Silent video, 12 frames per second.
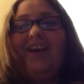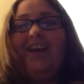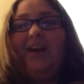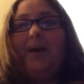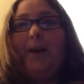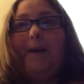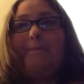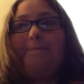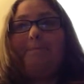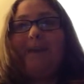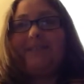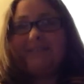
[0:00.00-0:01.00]
Uh,
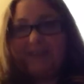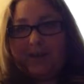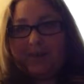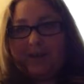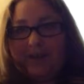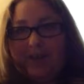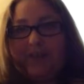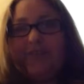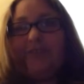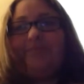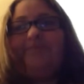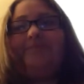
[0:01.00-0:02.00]
best day of my life.